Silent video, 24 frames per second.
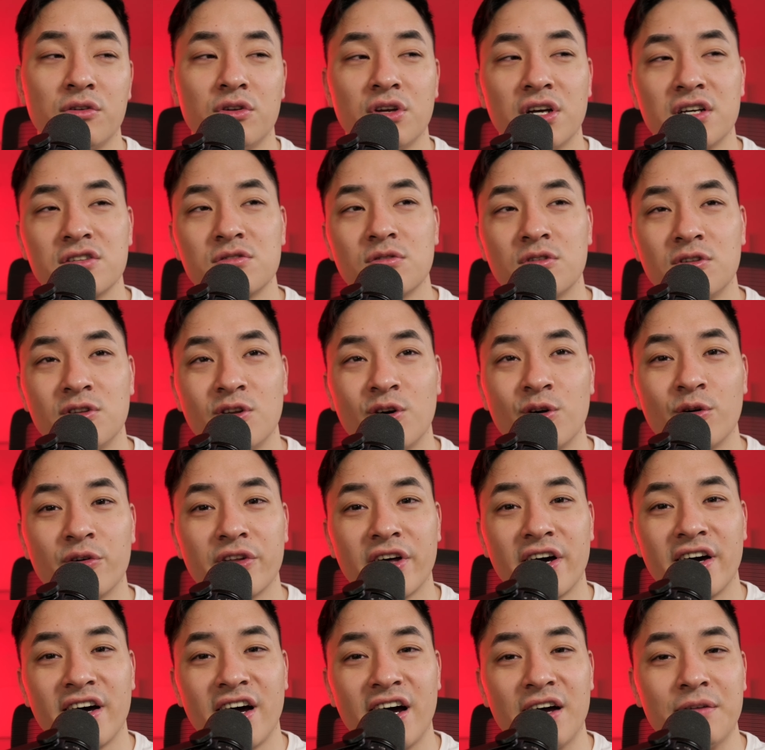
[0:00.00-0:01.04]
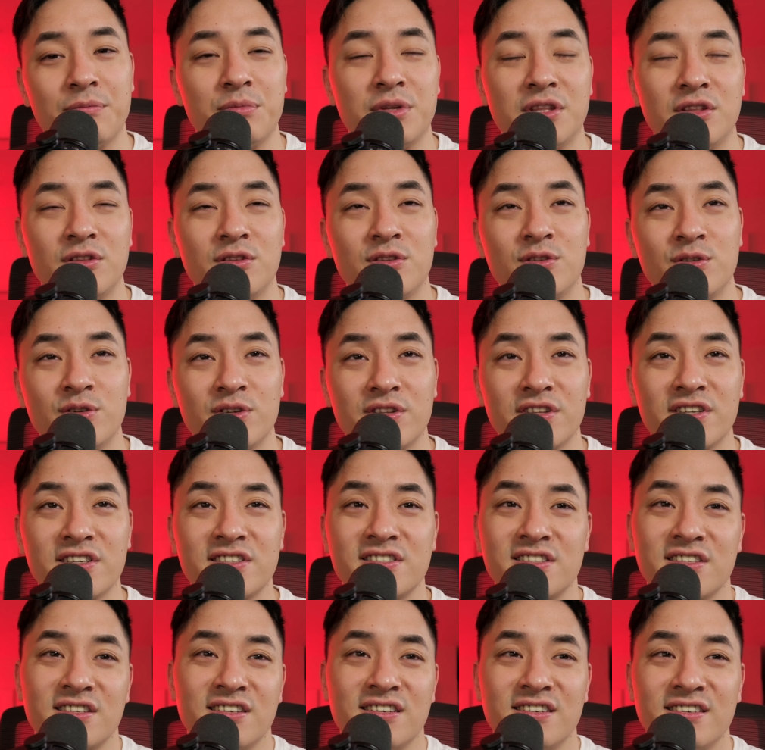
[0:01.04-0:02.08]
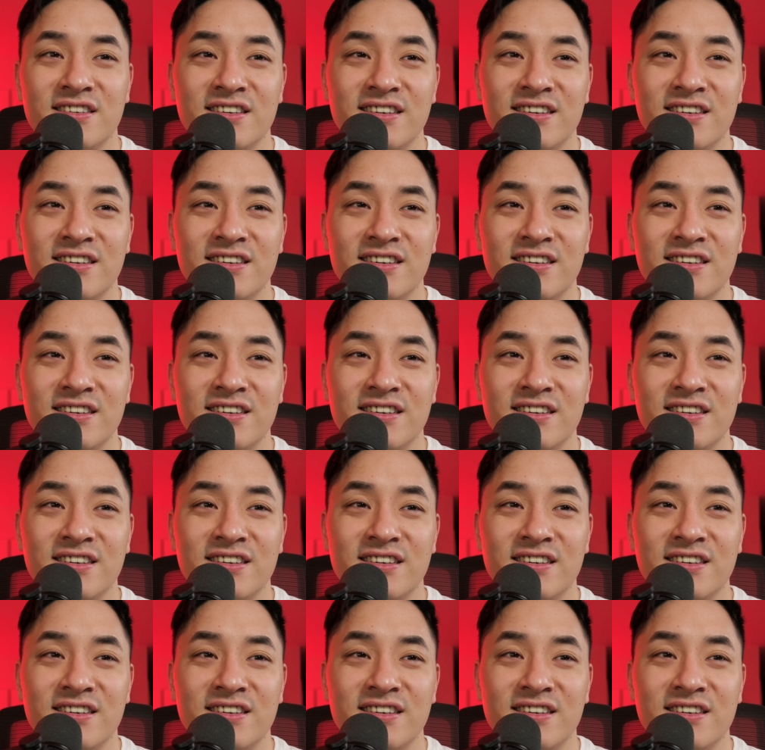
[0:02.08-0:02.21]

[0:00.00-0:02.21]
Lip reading: you guys will know that I've been doing this